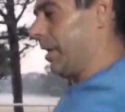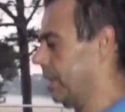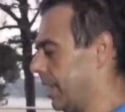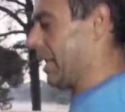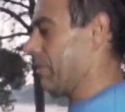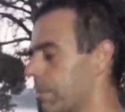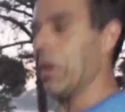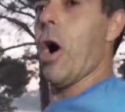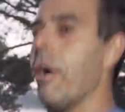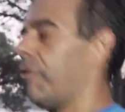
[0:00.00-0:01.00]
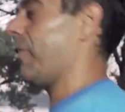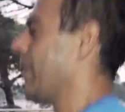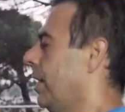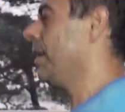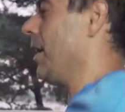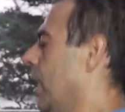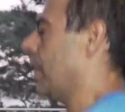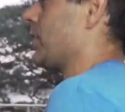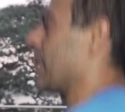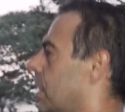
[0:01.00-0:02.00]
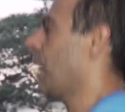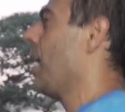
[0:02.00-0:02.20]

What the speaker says: I give him a knife. He says,